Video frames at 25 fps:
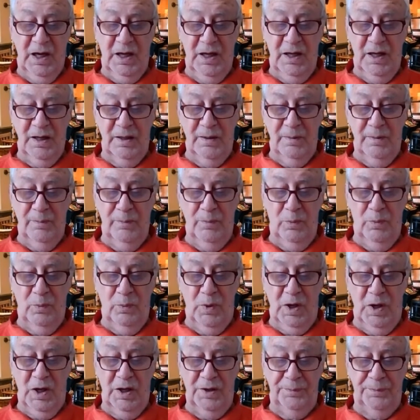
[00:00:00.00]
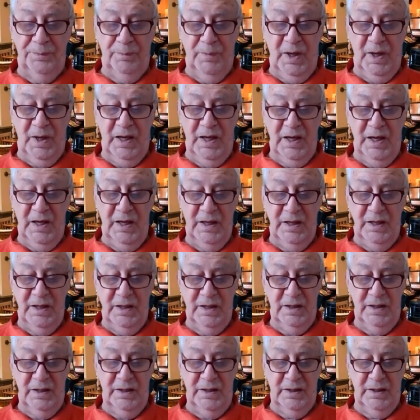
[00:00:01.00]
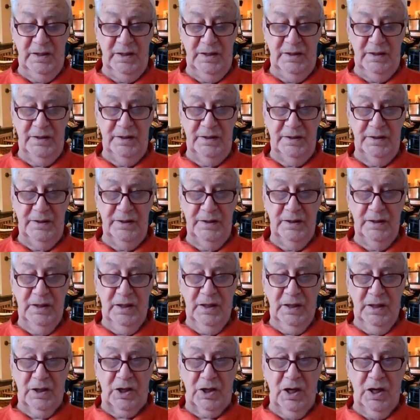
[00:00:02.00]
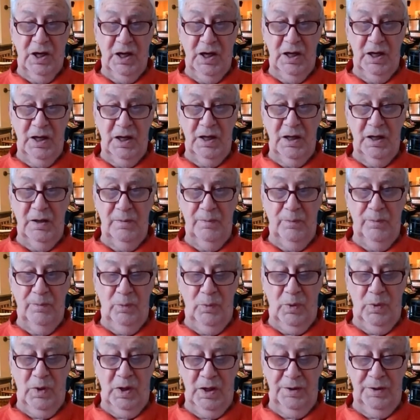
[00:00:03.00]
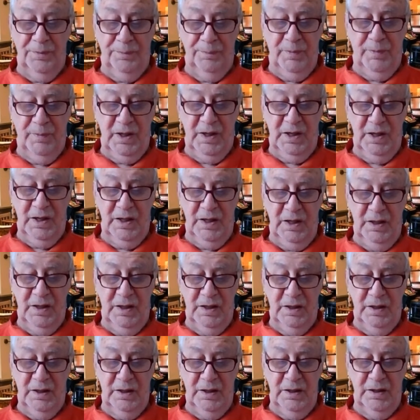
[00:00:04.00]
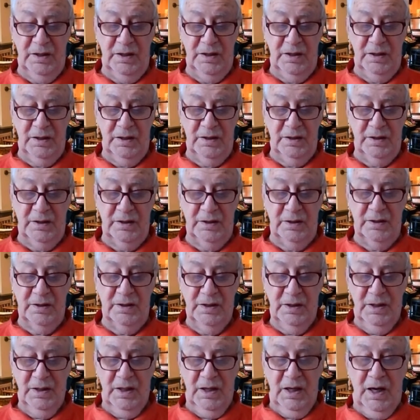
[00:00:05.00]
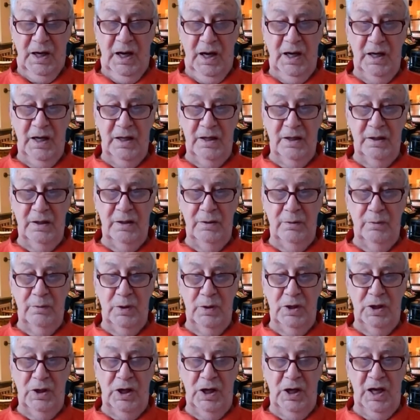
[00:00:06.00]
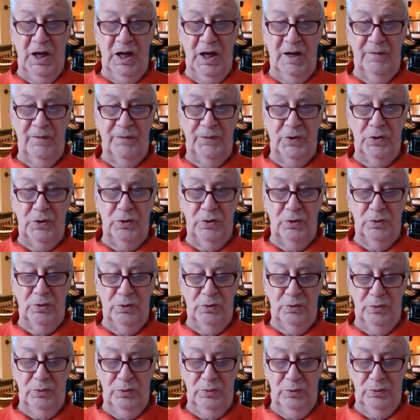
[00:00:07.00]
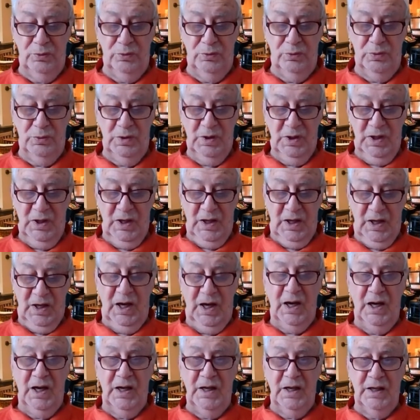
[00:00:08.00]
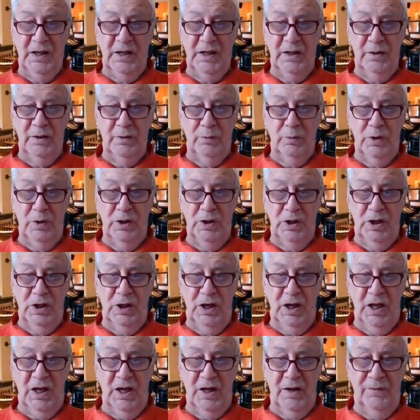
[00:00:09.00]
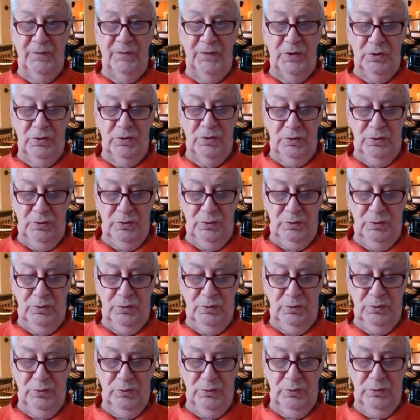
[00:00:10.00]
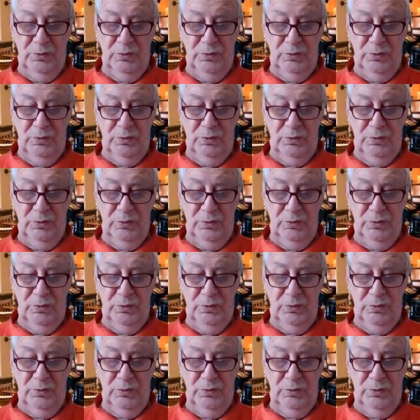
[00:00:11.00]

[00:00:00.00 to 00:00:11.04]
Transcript: Come what may, come what may. I will love you, I will love you,